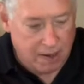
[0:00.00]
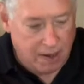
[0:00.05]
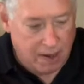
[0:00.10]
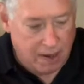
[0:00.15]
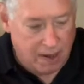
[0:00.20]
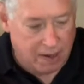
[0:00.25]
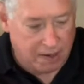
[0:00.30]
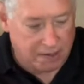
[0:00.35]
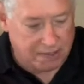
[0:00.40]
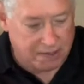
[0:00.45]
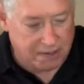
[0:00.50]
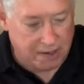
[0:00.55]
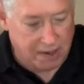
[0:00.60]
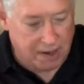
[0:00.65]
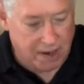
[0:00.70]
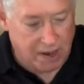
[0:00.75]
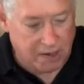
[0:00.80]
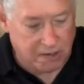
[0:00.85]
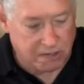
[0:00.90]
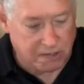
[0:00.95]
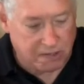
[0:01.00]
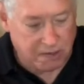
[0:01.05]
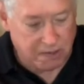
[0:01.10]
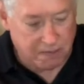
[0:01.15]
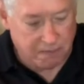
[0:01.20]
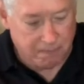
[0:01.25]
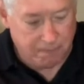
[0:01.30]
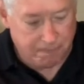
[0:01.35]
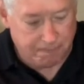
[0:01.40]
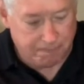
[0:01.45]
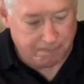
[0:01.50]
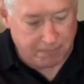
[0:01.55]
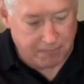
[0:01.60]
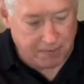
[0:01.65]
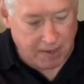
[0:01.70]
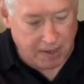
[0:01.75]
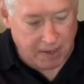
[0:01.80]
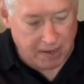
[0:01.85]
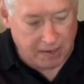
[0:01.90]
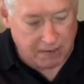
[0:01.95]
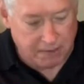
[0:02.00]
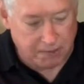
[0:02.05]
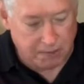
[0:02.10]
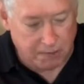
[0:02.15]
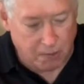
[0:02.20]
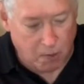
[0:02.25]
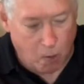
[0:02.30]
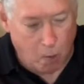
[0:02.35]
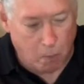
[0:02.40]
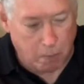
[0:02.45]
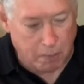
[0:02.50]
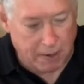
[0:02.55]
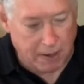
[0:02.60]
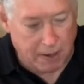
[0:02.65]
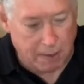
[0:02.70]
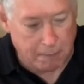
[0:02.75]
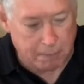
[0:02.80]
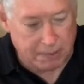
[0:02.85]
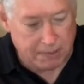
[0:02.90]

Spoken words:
oxidized and to open up,